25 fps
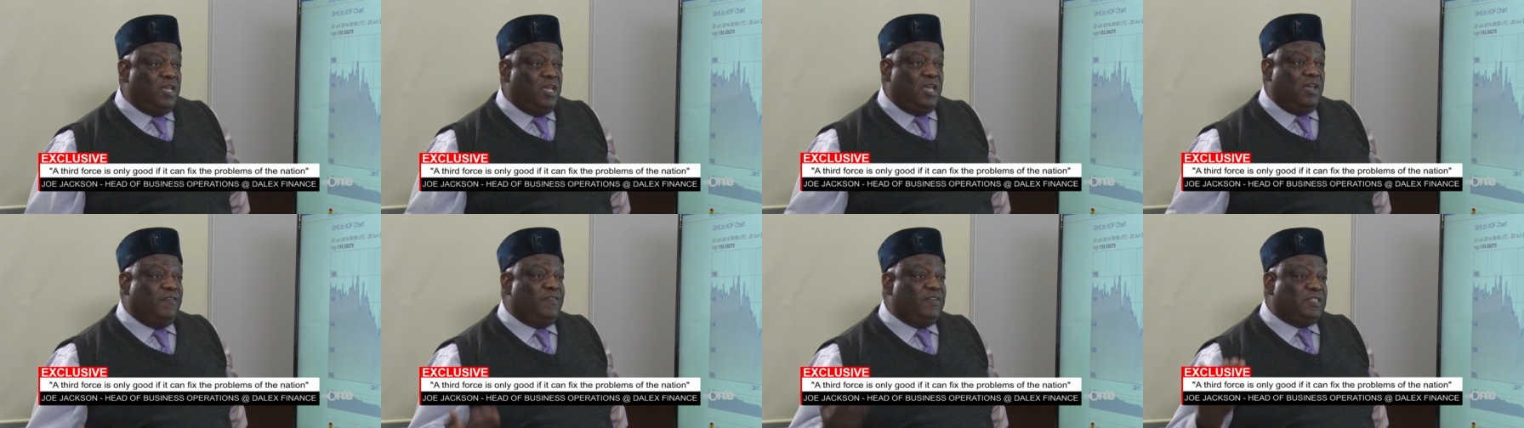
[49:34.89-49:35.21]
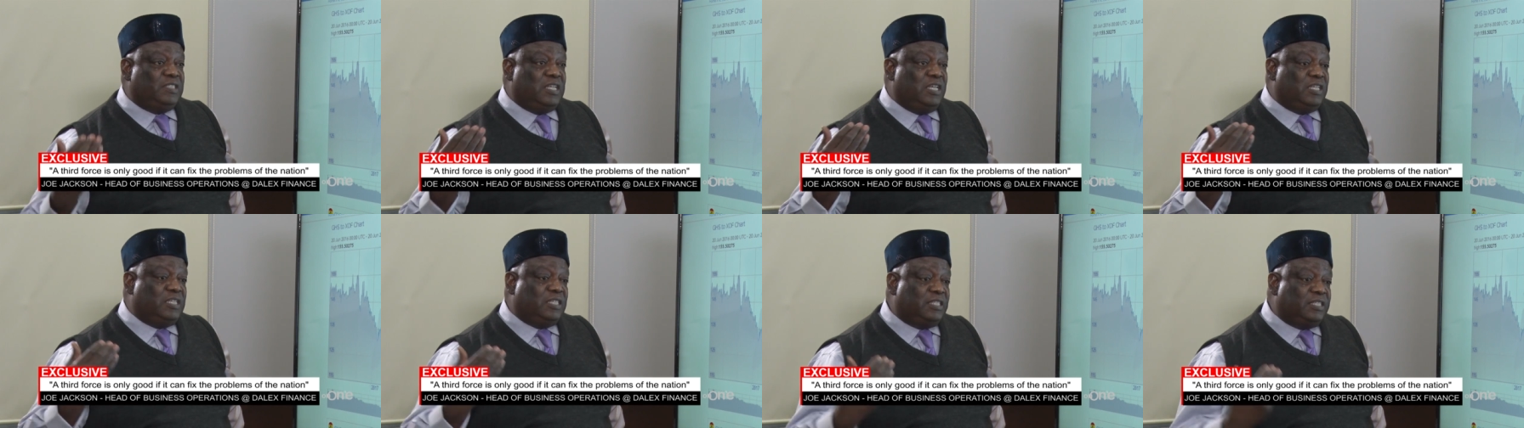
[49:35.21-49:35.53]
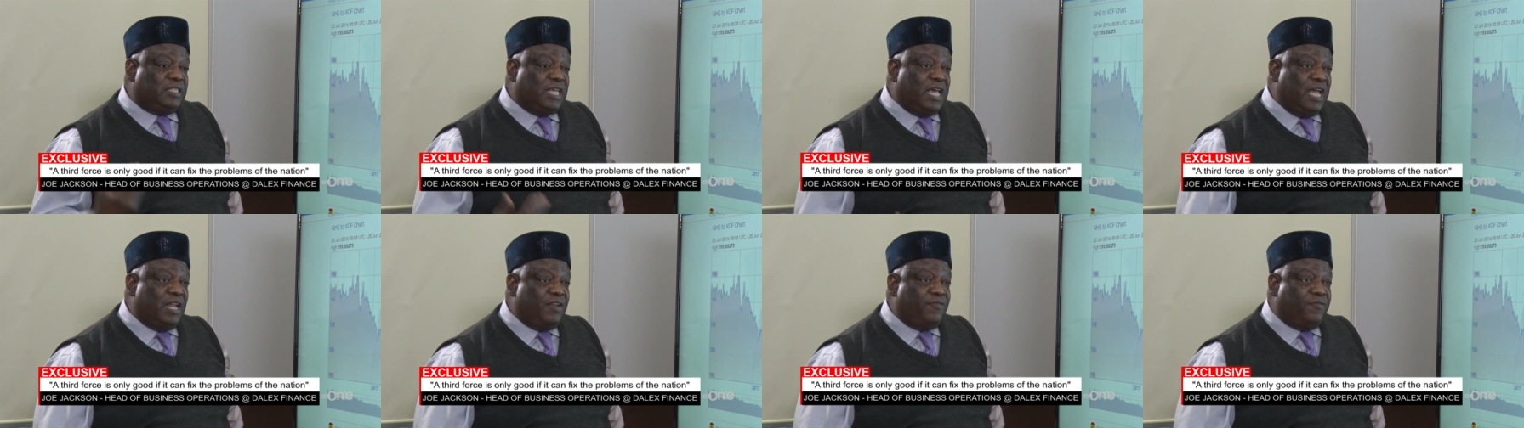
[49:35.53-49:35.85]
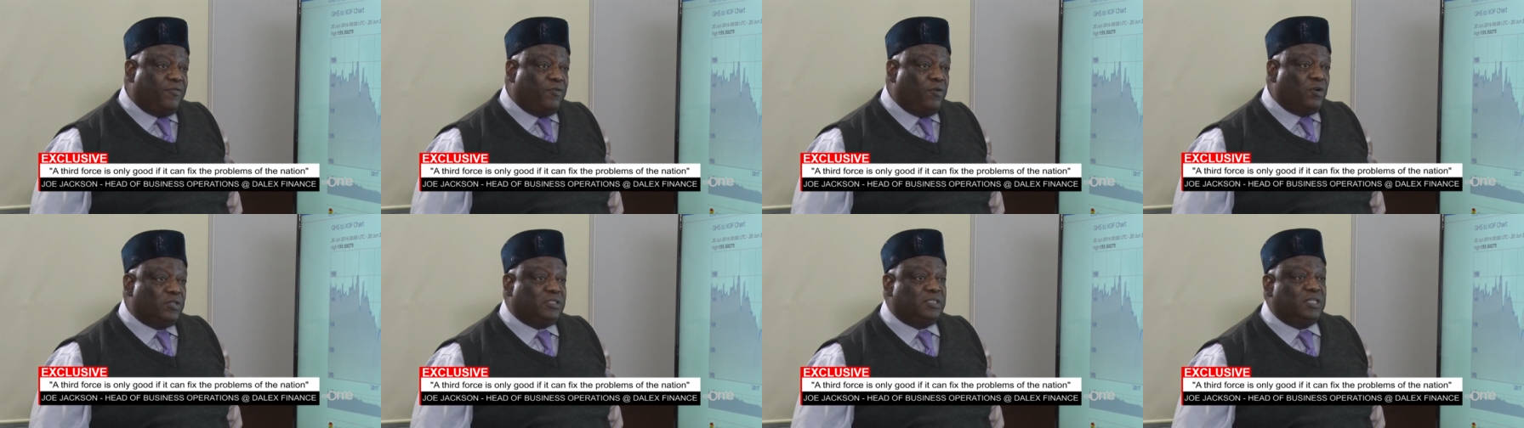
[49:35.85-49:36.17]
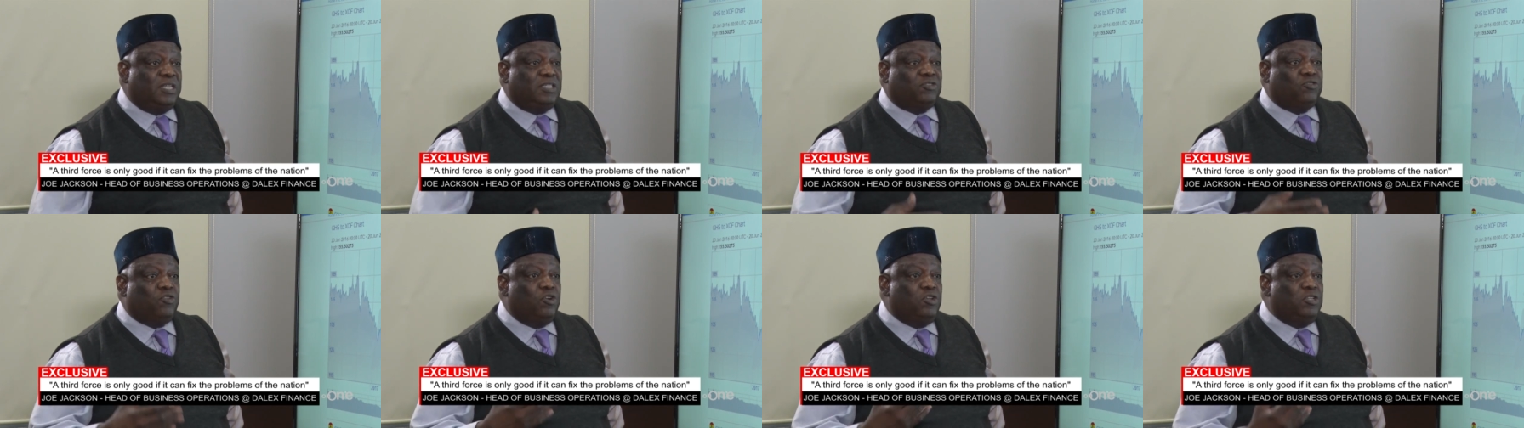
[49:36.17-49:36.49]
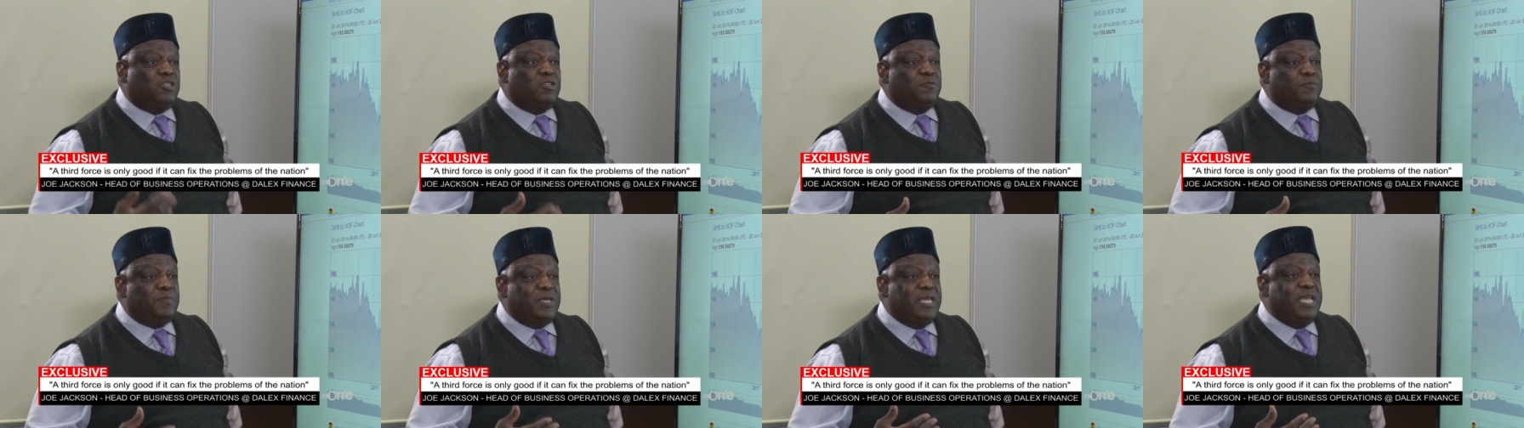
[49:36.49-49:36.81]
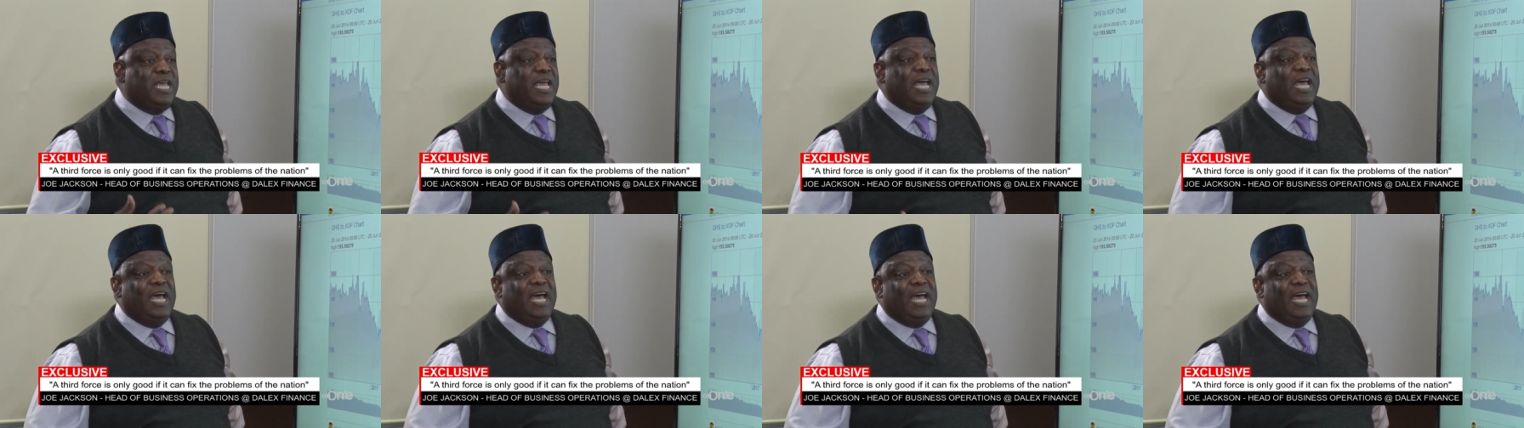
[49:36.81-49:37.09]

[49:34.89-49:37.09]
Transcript: If it's the third force is going to be